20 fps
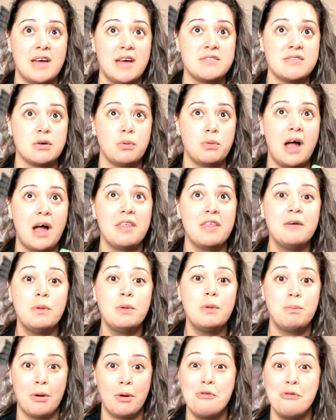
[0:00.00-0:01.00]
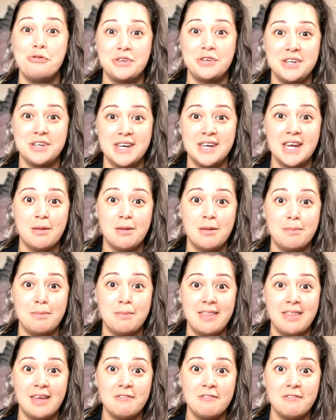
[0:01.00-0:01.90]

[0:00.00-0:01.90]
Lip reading: So I think we both did need to be there